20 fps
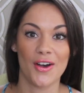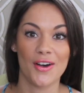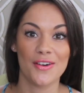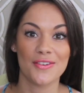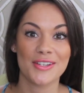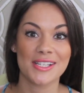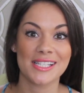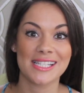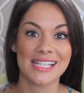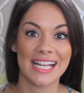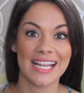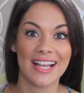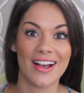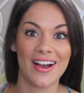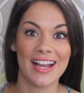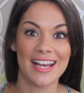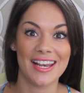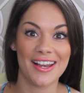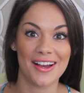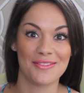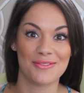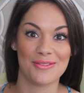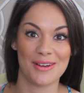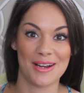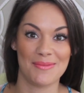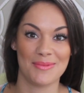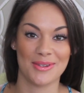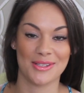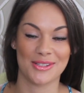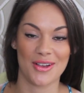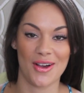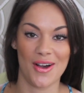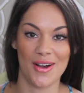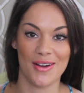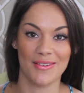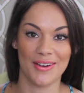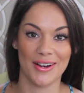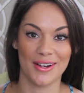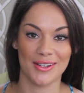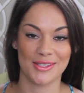Obviously, I love wearing
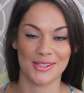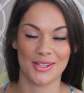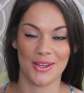mascara,